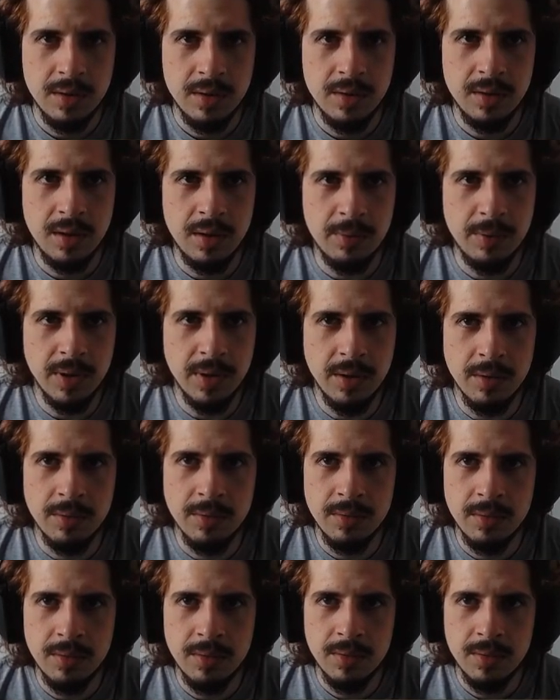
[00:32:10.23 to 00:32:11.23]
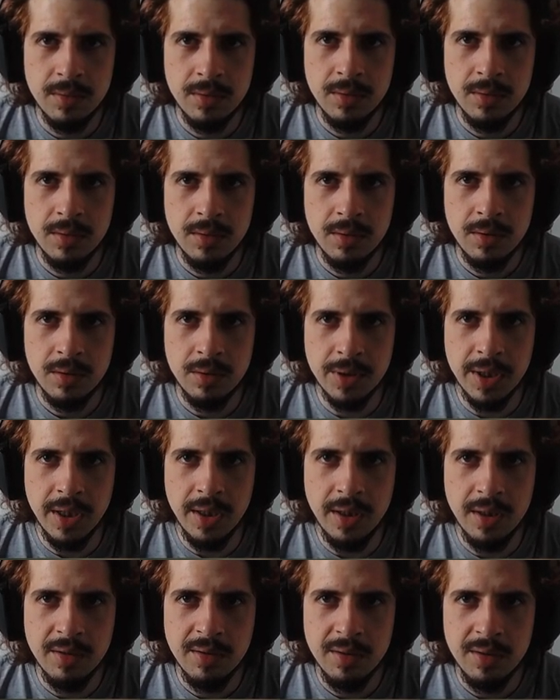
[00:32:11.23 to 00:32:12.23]
There we go.
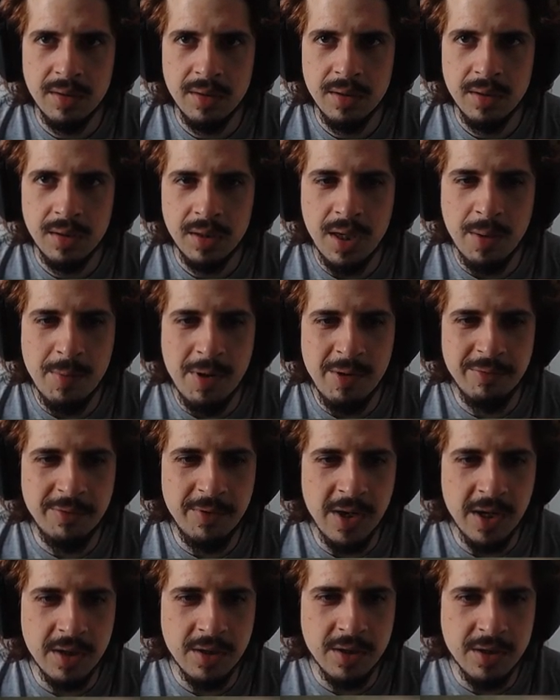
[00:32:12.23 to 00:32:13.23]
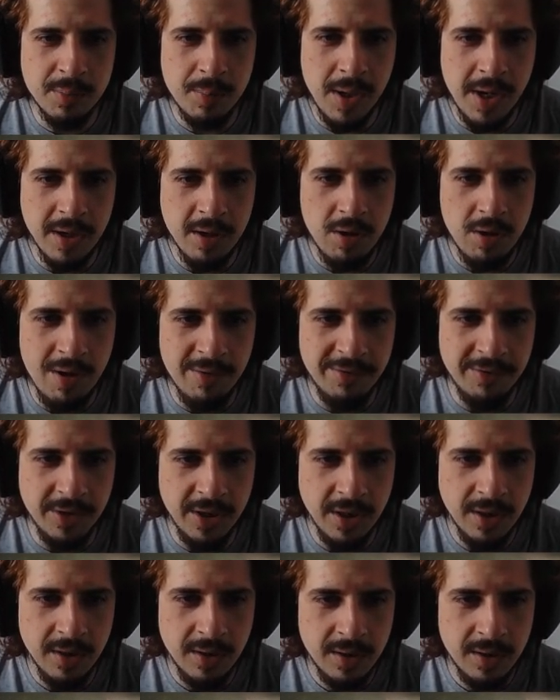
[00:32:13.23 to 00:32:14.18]
Okay. Come on, fuckers, buy coffee.